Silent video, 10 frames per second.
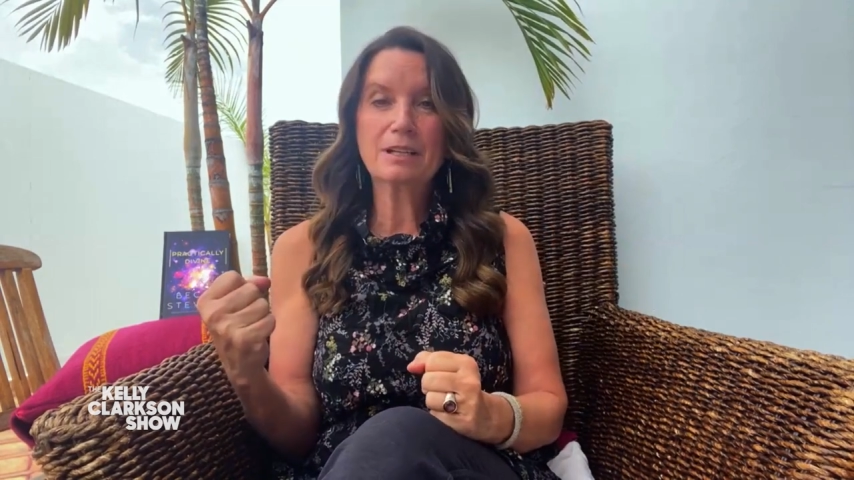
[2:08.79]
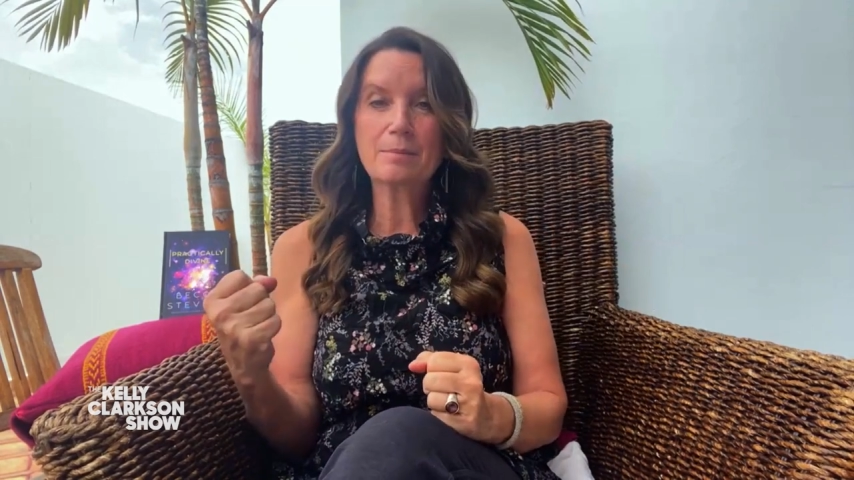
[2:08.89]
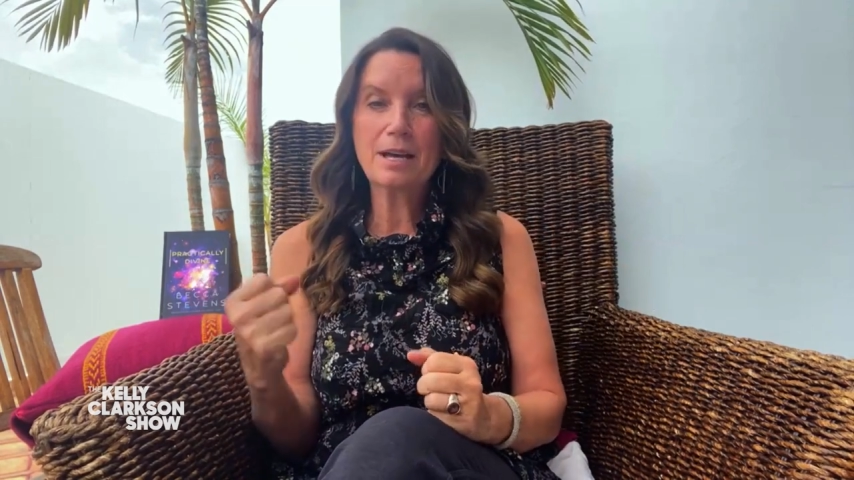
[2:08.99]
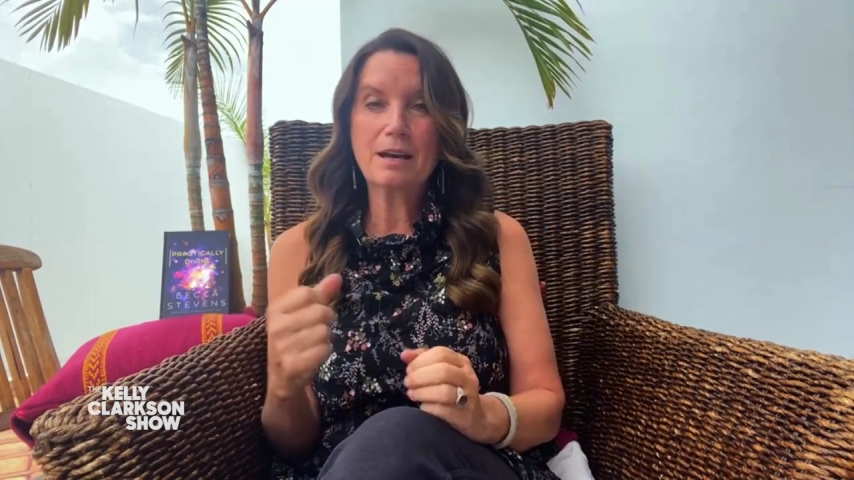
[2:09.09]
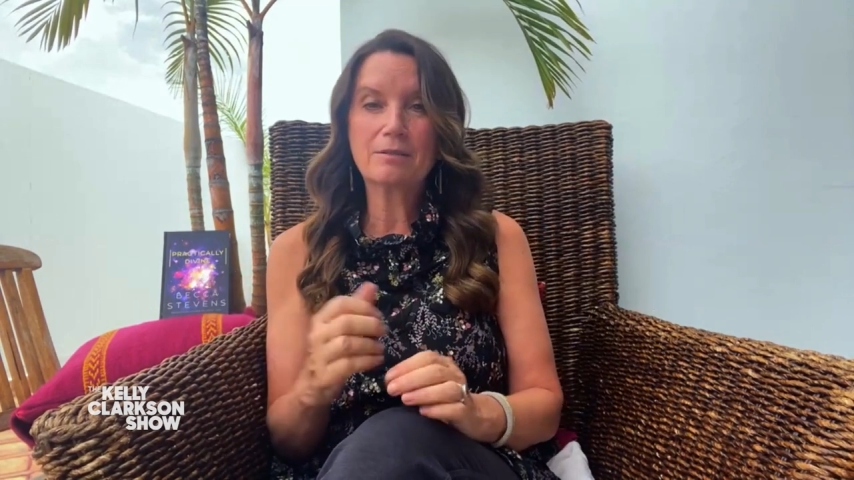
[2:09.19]

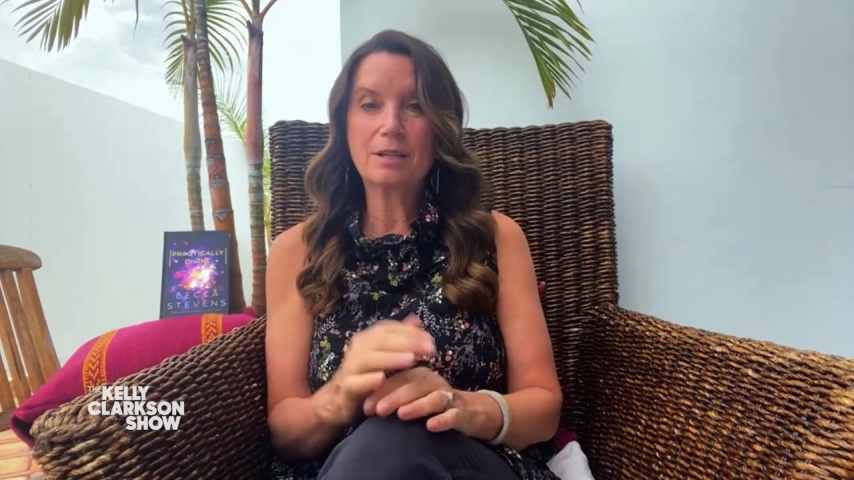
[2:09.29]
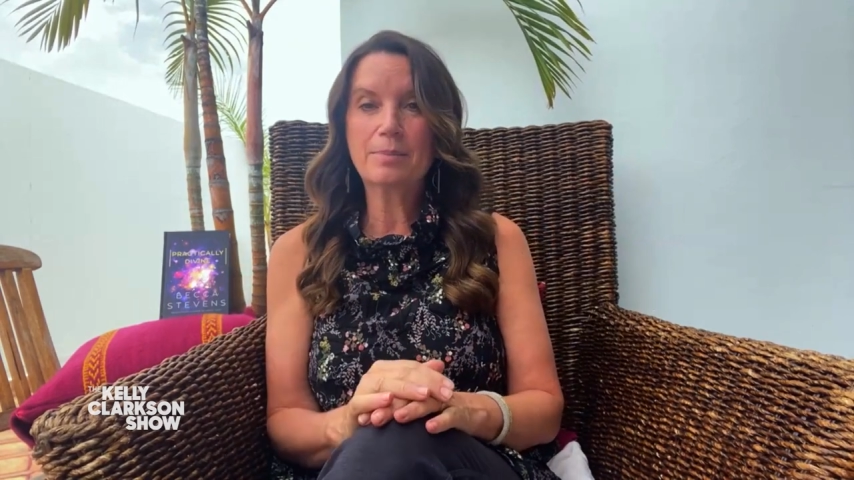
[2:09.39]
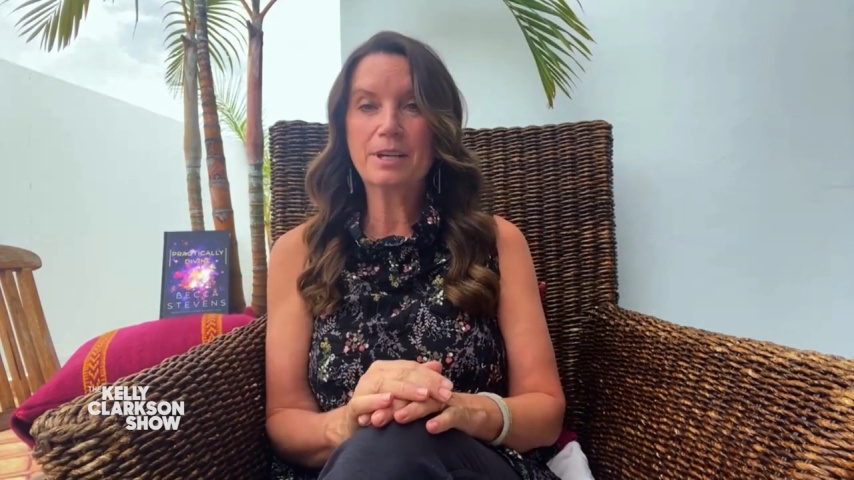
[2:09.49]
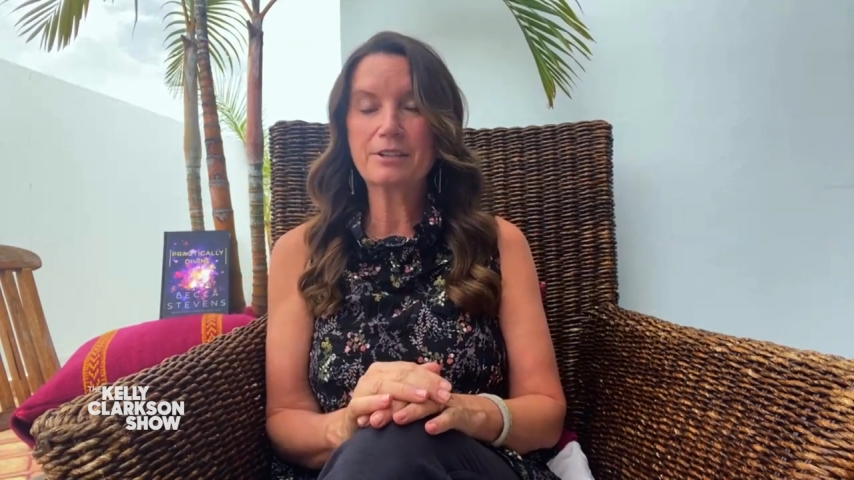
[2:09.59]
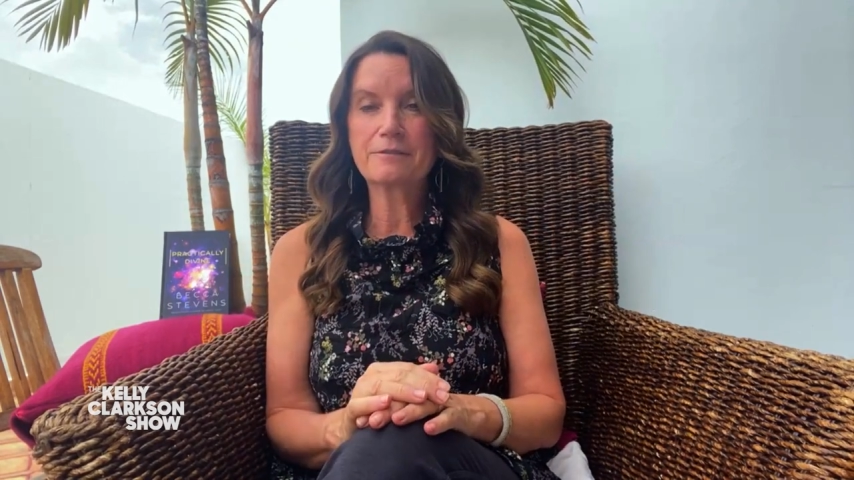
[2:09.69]
about a
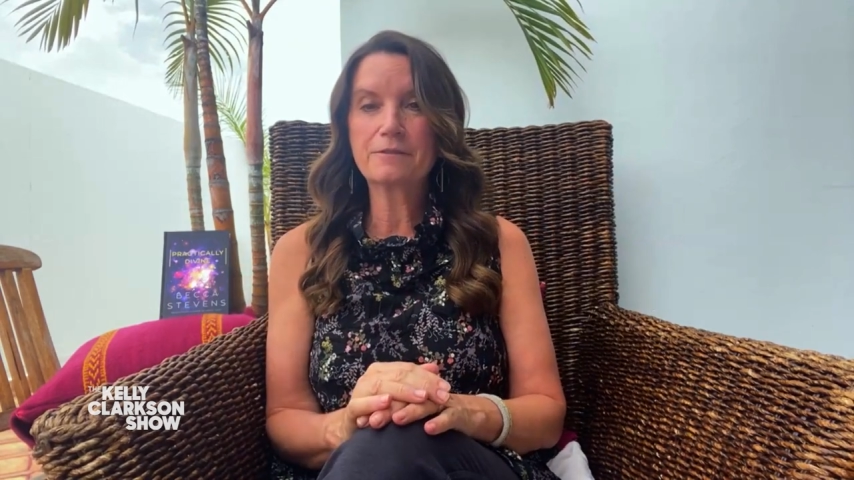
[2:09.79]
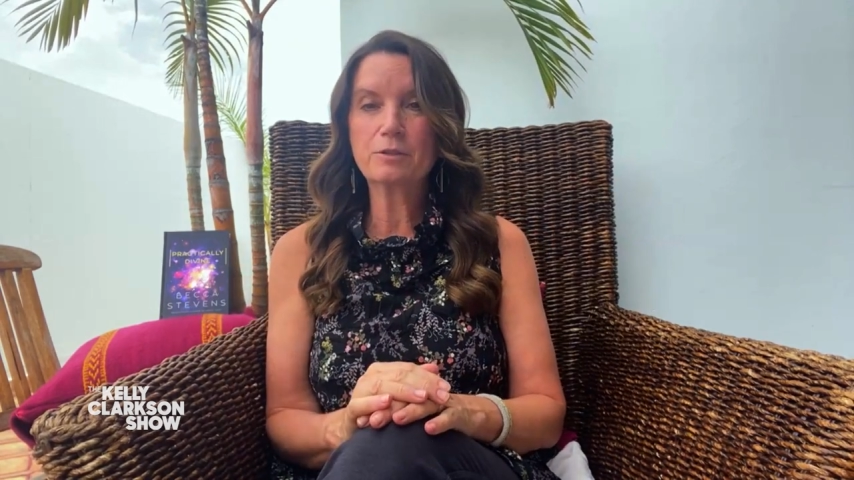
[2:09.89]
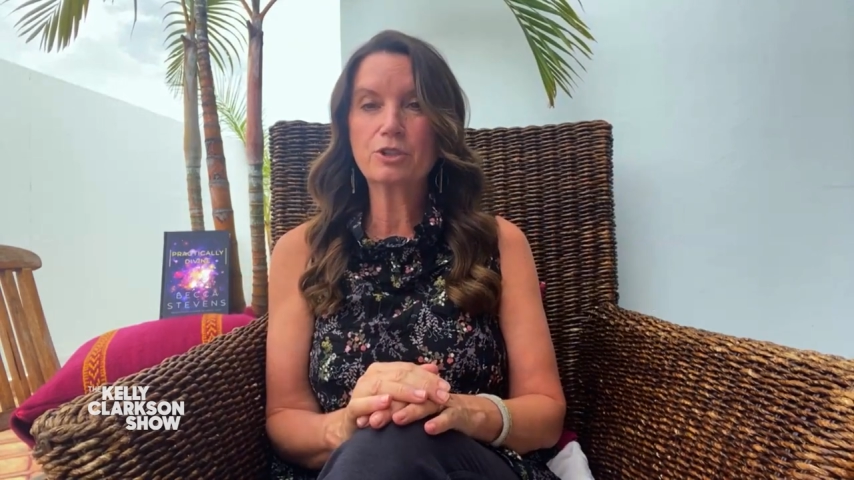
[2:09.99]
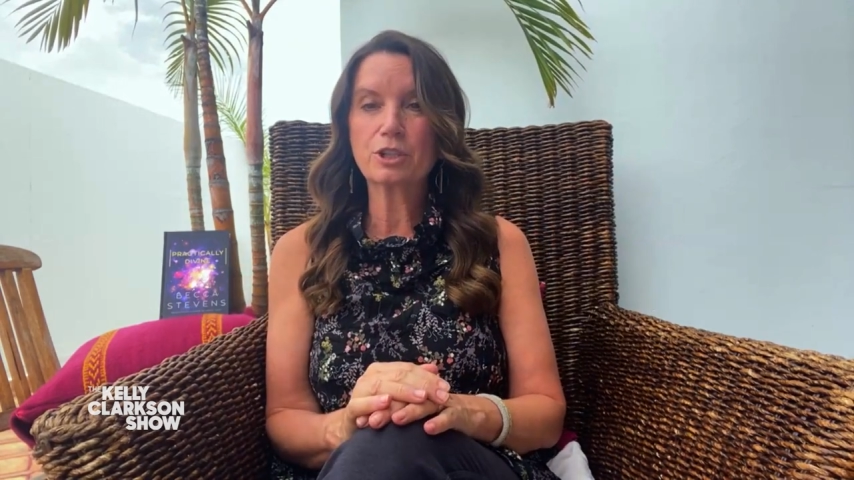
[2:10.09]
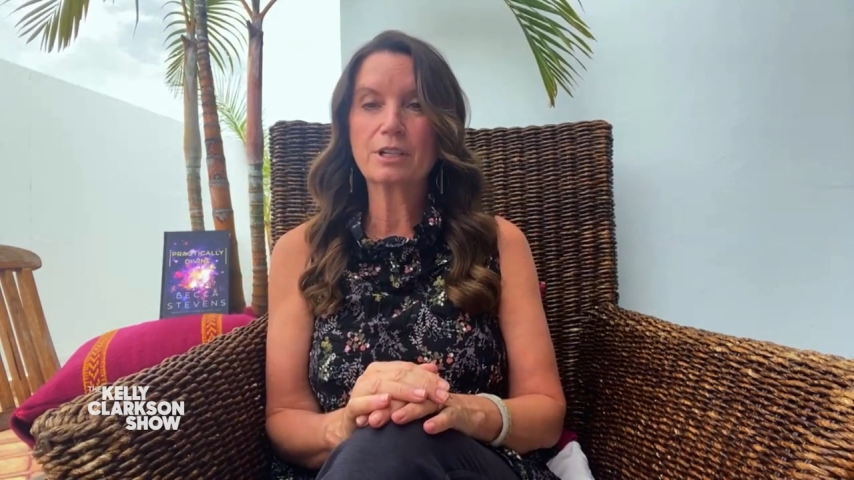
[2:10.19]
better
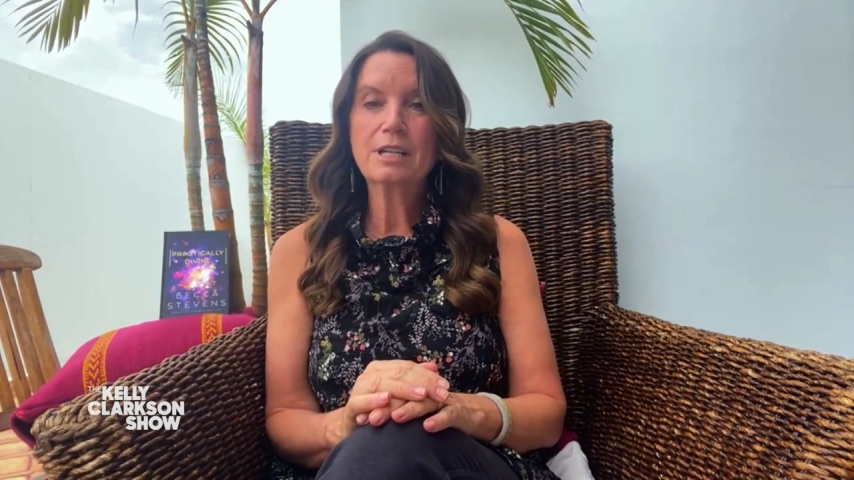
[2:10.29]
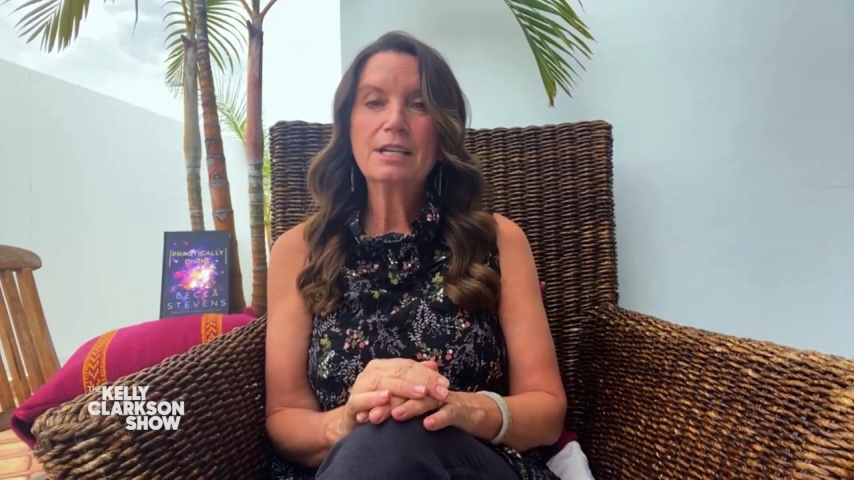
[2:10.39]
future.